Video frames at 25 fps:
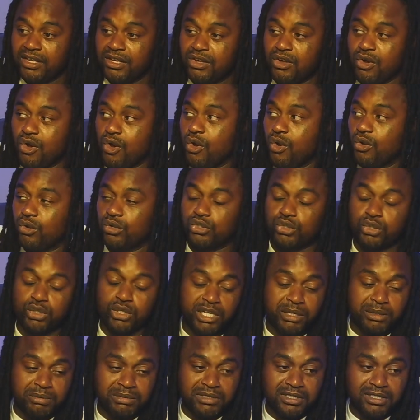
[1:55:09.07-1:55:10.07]
go on
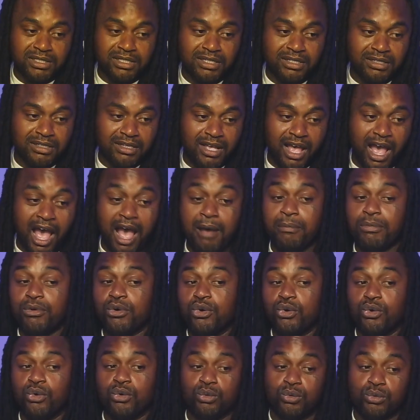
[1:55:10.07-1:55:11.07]
trips. I'm
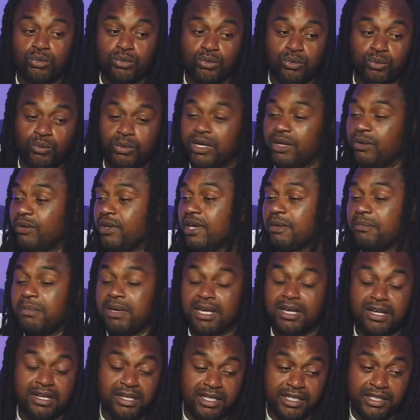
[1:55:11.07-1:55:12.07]
cool. We can
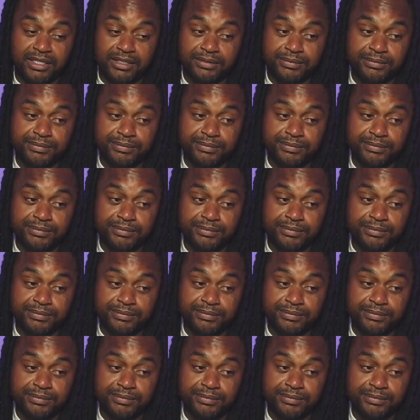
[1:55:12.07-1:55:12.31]
be good.